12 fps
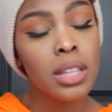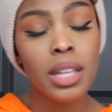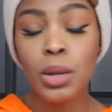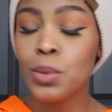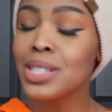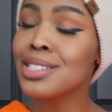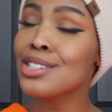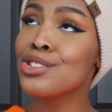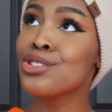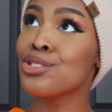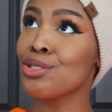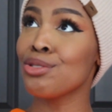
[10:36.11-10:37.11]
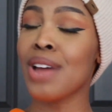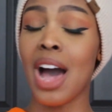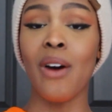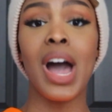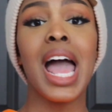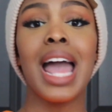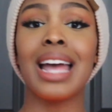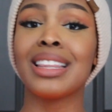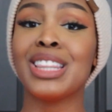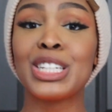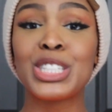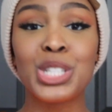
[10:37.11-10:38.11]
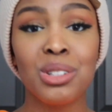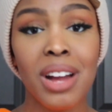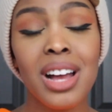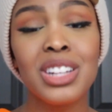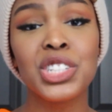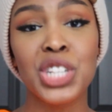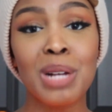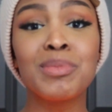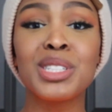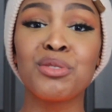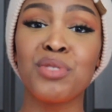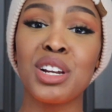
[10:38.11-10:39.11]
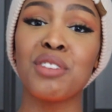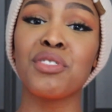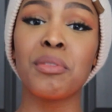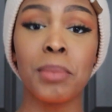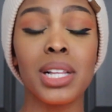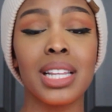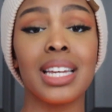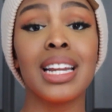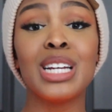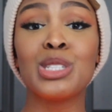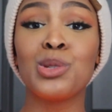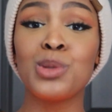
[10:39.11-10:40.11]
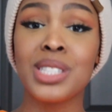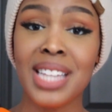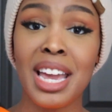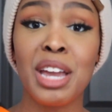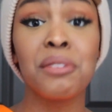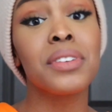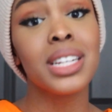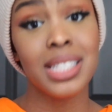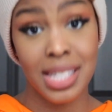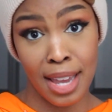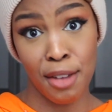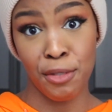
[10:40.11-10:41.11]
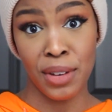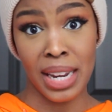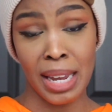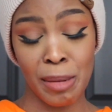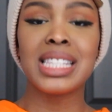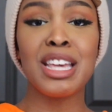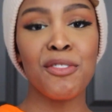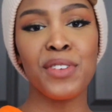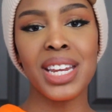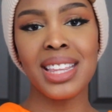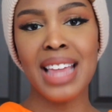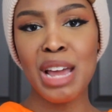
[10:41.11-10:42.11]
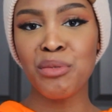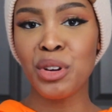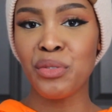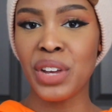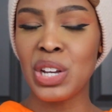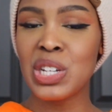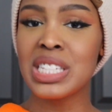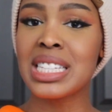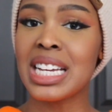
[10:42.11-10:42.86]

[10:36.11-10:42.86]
There was a shootout, and Latrell jumped in front of a bullet to save Tiffany. Tiffany then reveals